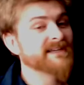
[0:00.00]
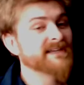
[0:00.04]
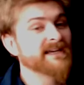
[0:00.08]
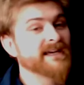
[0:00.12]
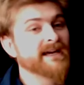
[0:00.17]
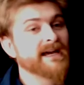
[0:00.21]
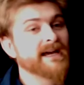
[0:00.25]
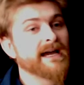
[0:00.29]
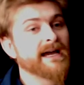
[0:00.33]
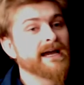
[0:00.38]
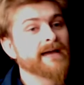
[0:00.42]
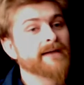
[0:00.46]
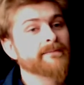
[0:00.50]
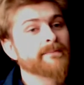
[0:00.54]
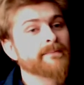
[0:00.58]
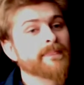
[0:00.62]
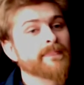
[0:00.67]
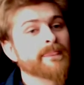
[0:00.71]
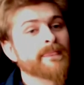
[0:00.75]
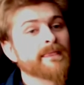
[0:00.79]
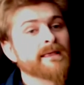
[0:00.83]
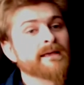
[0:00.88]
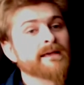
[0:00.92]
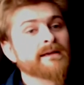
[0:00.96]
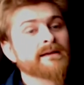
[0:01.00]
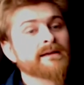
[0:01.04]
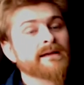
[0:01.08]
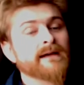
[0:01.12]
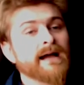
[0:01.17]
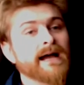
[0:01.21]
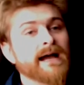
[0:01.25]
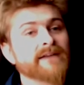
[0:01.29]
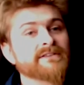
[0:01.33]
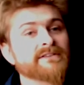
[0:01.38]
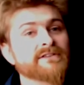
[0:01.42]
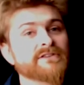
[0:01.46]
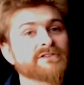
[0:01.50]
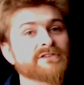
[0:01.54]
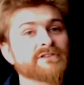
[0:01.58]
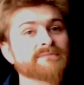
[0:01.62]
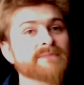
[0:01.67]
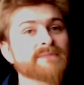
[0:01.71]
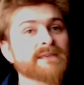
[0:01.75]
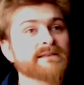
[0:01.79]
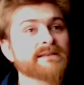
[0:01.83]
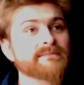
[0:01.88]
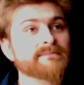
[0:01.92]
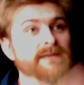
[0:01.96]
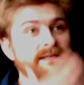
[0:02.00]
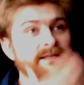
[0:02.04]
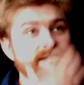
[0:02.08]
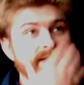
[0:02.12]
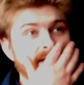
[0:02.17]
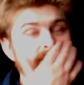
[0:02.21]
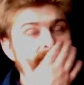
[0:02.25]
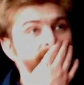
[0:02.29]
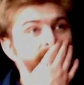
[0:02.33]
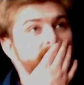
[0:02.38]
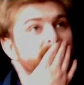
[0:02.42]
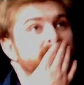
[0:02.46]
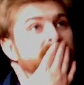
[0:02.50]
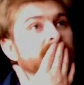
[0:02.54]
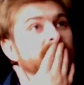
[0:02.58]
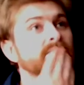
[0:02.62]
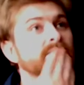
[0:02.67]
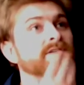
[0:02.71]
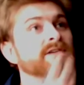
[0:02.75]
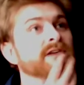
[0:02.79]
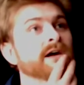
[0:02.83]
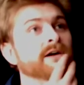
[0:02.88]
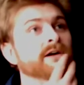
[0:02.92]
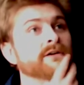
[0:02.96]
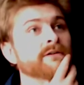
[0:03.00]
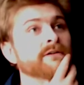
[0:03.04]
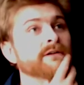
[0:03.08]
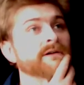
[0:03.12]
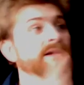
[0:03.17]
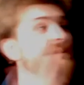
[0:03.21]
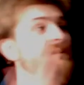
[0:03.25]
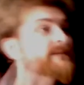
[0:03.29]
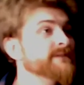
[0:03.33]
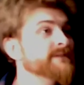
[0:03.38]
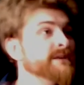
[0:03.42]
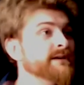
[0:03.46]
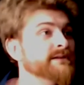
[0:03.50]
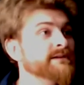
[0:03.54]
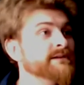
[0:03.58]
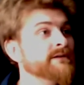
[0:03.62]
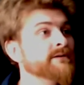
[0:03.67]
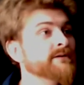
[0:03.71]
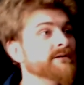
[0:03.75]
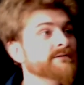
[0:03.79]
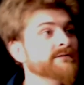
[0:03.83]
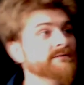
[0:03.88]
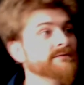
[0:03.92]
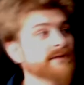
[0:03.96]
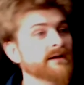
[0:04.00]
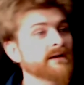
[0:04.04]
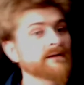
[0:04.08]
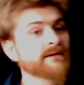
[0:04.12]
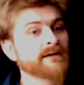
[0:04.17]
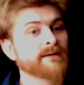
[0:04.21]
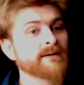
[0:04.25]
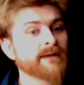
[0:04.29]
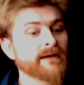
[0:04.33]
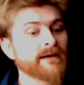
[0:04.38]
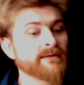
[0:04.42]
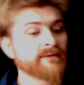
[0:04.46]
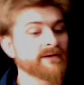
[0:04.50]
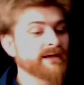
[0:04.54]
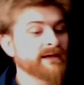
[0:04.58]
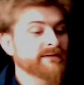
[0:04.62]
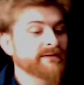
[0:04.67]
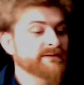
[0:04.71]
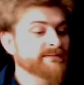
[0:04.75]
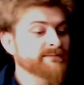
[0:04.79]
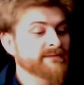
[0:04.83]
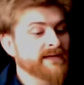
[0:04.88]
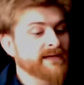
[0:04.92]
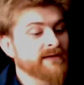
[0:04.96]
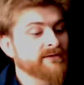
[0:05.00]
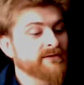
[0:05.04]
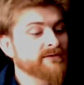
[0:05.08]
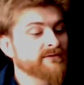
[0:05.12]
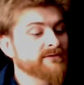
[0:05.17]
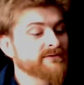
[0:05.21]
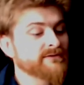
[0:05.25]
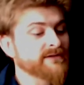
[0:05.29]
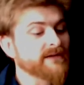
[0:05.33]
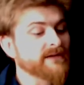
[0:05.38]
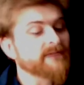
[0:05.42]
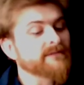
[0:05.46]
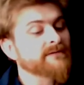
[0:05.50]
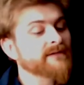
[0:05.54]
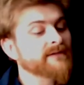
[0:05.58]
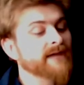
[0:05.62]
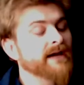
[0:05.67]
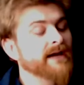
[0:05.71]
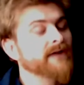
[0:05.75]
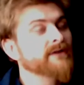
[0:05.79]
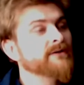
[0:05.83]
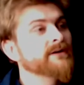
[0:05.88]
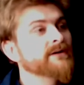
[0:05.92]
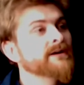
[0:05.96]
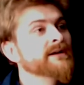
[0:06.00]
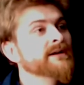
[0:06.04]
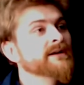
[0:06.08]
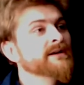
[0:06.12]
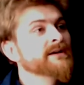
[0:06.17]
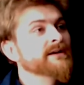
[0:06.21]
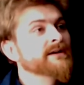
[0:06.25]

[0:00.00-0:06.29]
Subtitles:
Yeah, and he just meets this person who looks hungry and says, "Oh, I'll come out. We'll have some tunnel cow